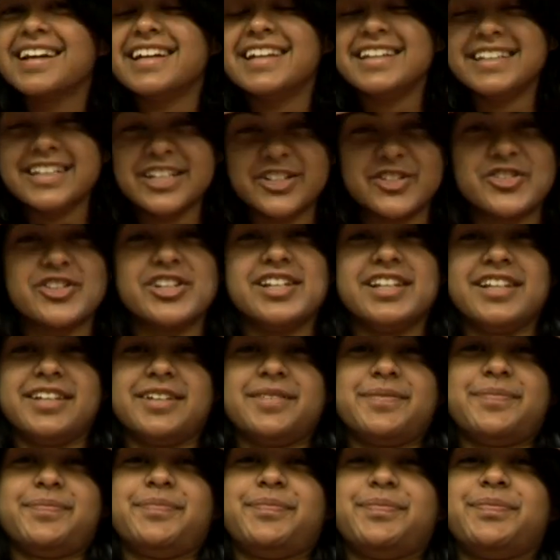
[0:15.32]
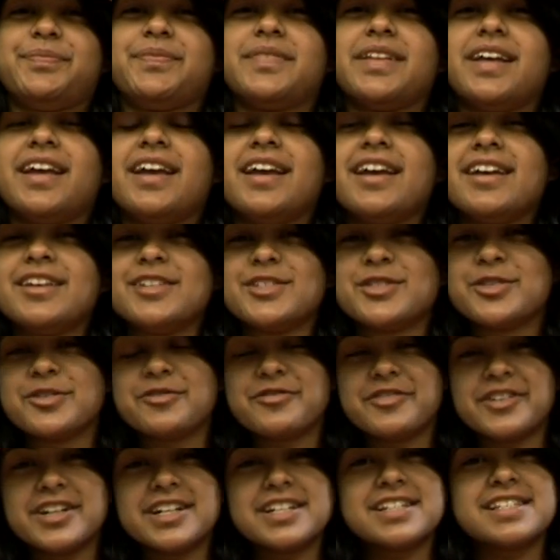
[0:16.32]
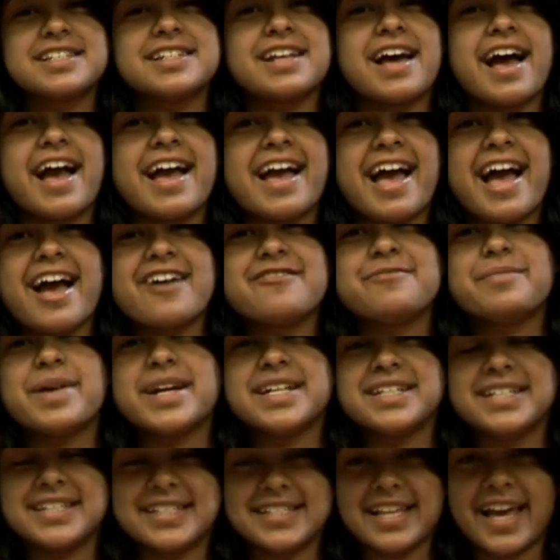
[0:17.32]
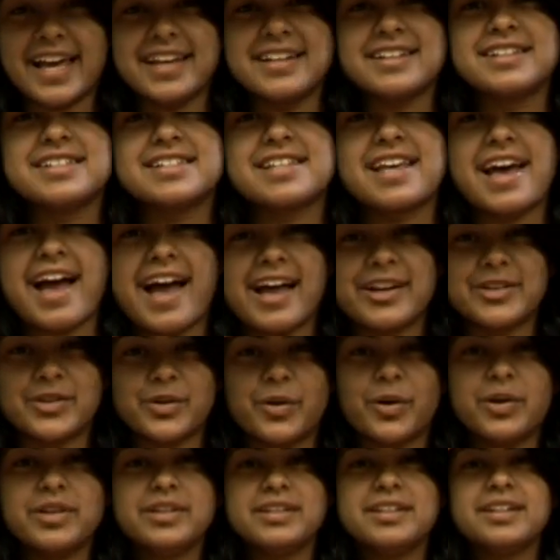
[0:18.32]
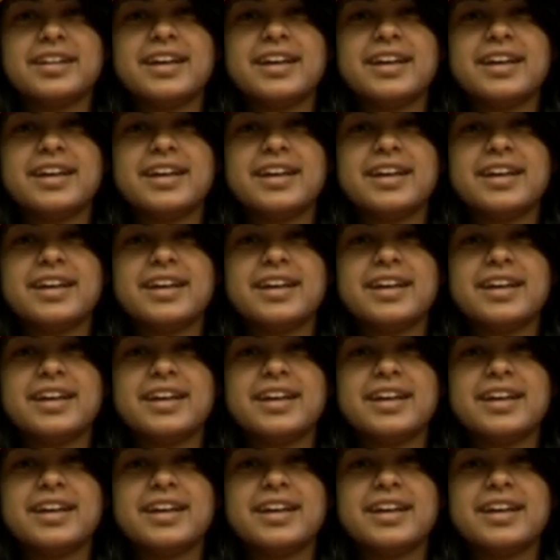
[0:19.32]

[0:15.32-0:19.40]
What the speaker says: Literally. So first I have my designer's hat on